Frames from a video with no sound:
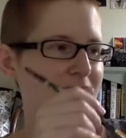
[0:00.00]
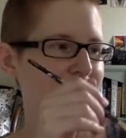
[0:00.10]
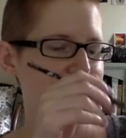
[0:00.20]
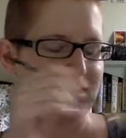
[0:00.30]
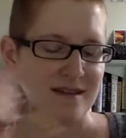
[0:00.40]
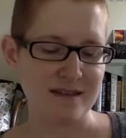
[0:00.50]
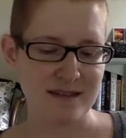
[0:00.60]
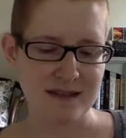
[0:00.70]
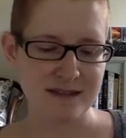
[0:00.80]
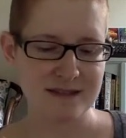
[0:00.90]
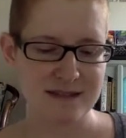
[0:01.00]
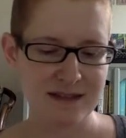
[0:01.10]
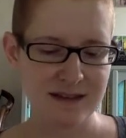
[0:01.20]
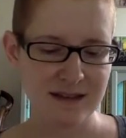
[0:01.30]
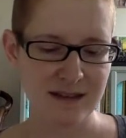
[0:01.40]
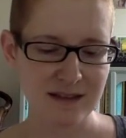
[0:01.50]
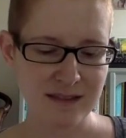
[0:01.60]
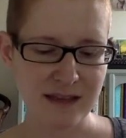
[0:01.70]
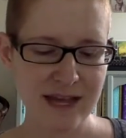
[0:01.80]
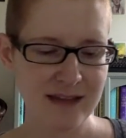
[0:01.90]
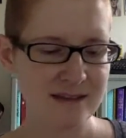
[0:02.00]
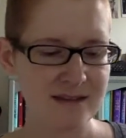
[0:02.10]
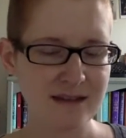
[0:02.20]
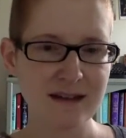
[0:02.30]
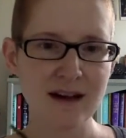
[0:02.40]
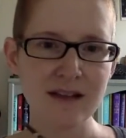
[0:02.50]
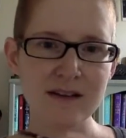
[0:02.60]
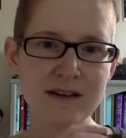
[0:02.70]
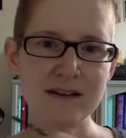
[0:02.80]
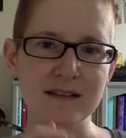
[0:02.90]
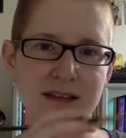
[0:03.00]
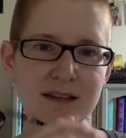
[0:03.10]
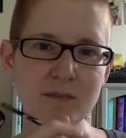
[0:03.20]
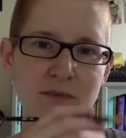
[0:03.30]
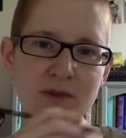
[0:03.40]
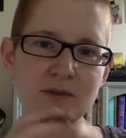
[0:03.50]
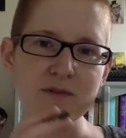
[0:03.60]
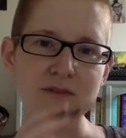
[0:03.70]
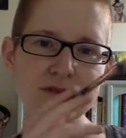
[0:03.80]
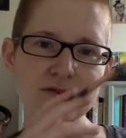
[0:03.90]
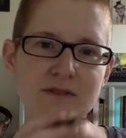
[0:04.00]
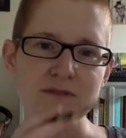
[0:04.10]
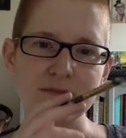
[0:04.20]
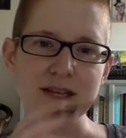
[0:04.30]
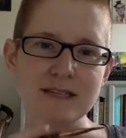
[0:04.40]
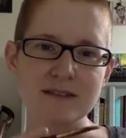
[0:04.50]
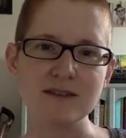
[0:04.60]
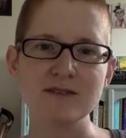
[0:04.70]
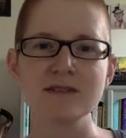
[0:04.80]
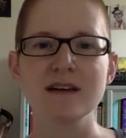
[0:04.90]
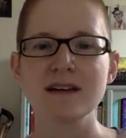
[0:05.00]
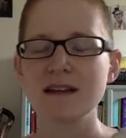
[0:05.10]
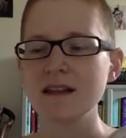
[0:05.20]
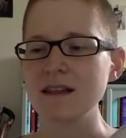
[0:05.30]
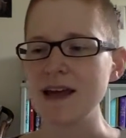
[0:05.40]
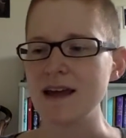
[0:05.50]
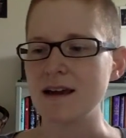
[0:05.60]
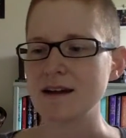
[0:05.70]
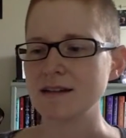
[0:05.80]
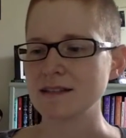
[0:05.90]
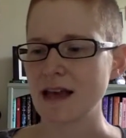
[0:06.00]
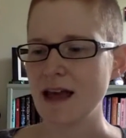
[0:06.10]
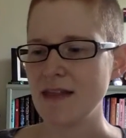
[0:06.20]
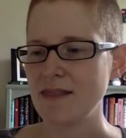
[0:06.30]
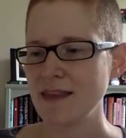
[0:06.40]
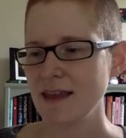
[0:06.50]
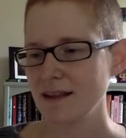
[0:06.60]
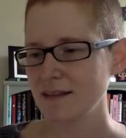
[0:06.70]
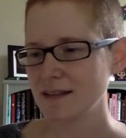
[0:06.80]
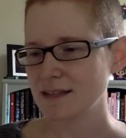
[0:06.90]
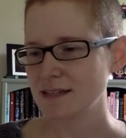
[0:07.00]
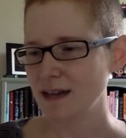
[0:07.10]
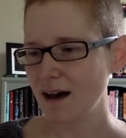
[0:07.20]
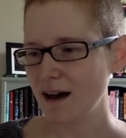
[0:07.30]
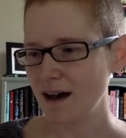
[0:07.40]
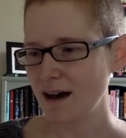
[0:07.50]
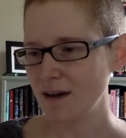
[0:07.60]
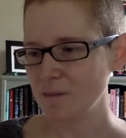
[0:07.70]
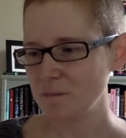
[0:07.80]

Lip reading: and then this light color, light blue, and sort of mix those layers. And then at the top,